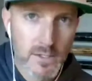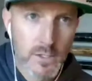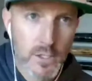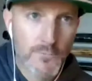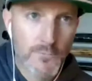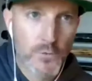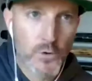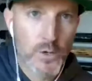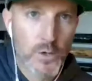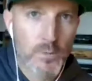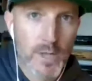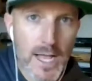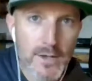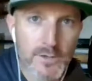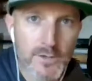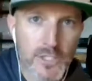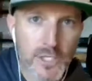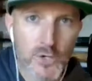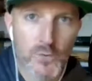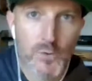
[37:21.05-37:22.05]
affordable
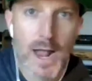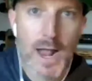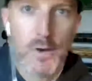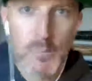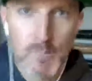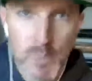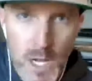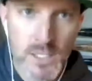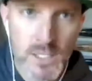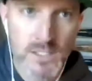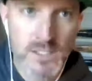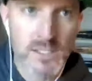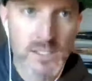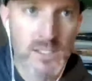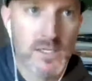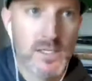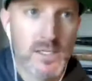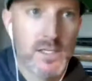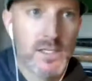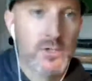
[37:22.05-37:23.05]
housing around boston